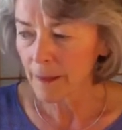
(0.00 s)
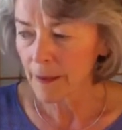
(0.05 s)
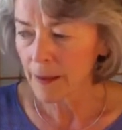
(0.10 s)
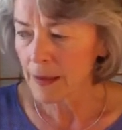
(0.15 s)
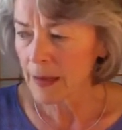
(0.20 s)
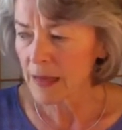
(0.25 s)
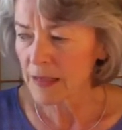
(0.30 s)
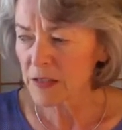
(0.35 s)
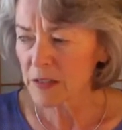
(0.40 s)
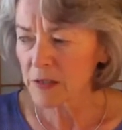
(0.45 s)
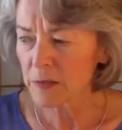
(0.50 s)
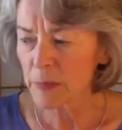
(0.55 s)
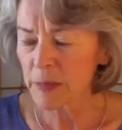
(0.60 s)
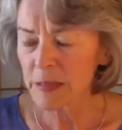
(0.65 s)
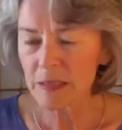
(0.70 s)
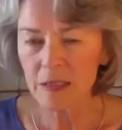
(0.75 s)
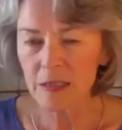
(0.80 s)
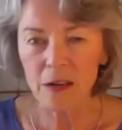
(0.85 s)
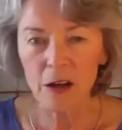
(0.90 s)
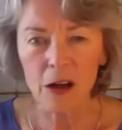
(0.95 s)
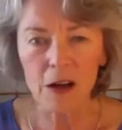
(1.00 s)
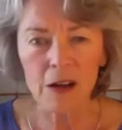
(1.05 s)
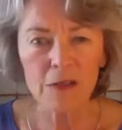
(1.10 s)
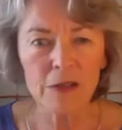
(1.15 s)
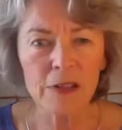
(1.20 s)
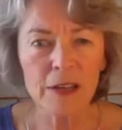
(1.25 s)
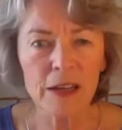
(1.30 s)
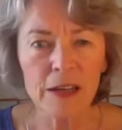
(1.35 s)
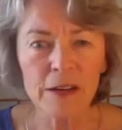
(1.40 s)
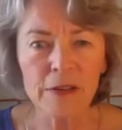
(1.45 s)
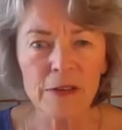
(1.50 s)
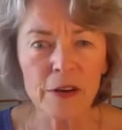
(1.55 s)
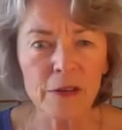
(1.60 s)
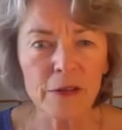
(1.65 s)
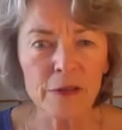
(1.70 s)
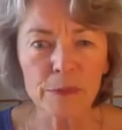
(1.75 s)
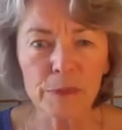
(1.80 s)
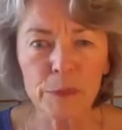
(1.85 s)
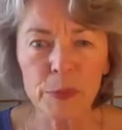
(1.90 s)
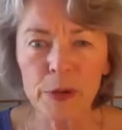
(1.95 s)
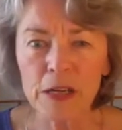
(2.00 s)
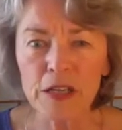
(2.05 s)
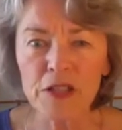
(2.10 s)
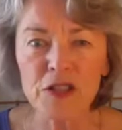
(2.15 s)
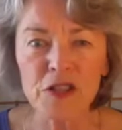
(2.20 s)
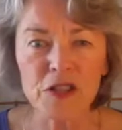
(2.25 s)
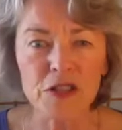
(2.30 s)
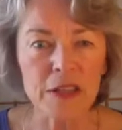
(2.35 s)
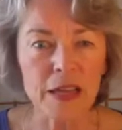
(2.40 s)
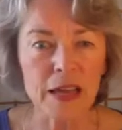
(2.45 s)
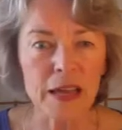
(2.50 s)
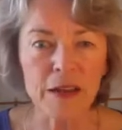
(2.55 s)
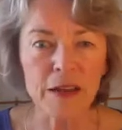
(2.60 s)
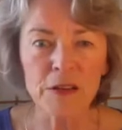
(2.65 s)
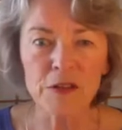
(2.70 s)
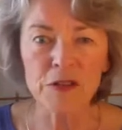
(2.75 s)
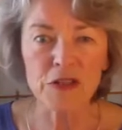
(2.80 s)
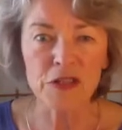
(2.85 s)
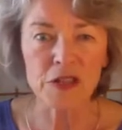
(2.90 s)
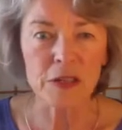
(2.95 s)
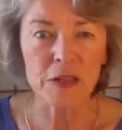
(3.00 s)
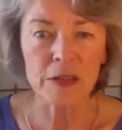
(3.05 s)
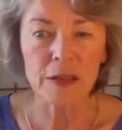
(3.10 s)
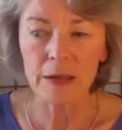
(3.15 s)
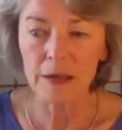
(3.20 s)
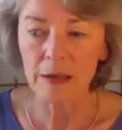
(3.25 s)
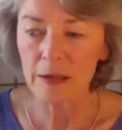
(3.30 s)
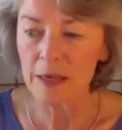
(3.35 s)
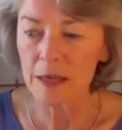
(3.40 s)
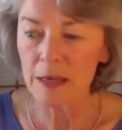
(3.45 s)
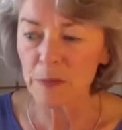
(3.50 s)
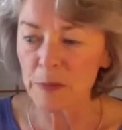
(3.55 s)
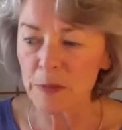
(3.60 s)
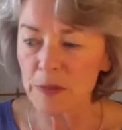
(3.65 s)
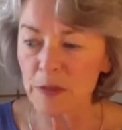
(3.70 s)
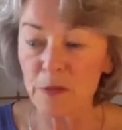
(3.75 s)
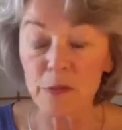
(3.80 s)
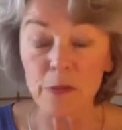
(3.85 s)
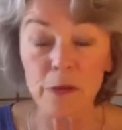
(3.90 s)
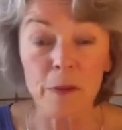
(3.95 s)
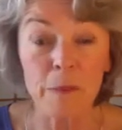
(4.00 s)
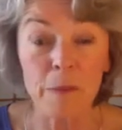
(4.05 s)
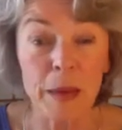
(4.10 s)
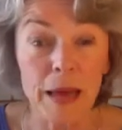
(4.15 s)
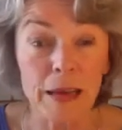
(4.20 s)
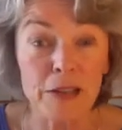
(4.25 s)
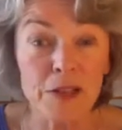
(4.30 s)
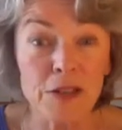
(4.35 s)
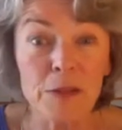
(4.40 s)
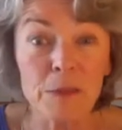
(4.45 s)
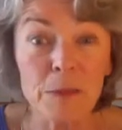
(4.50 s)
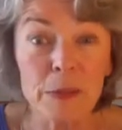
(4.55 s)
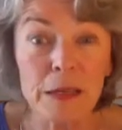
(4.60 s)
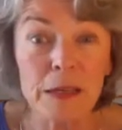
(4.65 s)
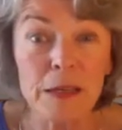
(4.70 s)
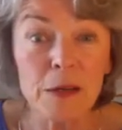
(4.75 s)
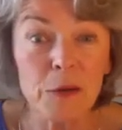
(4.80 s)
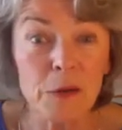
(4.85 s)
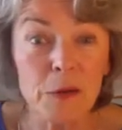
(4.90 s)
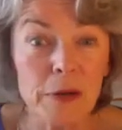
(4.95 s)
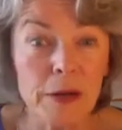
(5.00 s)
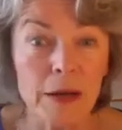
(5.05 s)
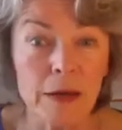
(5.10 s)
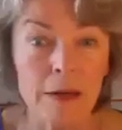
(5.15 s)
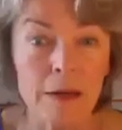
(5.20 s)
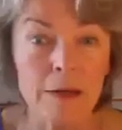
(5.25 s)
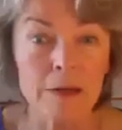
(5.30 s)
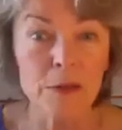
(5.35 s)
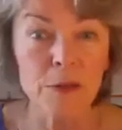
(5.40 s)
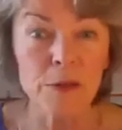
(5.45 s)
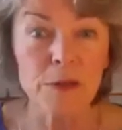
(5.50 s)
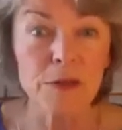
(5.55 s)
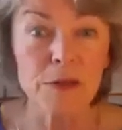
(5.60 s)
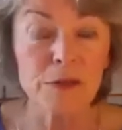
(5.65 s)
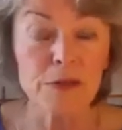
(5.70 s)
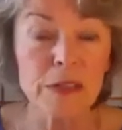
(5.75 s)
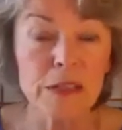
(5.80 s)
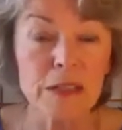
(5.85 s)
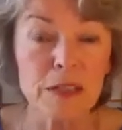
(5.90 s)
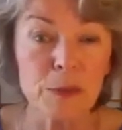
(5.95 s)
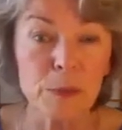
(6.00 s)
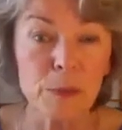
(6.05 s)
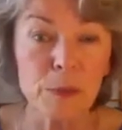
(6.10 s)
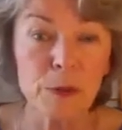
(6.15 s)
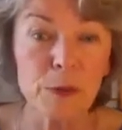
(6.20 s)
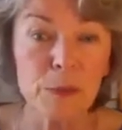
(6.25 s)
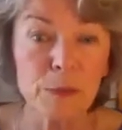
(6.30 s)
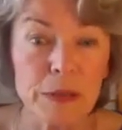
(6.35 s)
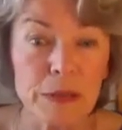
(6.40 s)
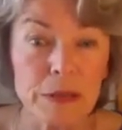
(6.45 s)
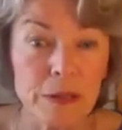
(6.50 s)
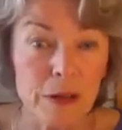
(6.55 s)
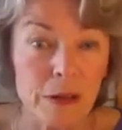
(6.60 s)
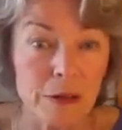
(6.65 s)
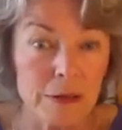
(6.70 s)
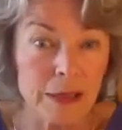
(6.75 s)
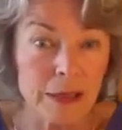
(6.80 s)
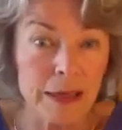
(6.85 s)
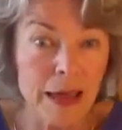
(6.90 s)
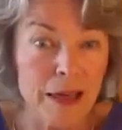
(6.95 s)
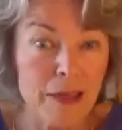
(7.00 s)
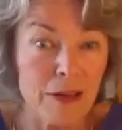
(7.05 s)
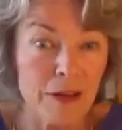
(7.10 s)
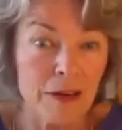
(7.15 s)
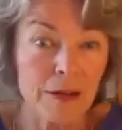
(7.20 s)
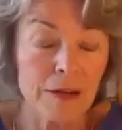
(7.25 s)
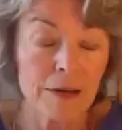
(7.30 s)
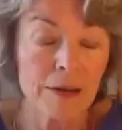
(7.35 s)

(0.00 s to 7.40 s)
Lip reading: it spends an awful lot of our precious energy that keeps us from actually being created. So it defeats the purpose altogether.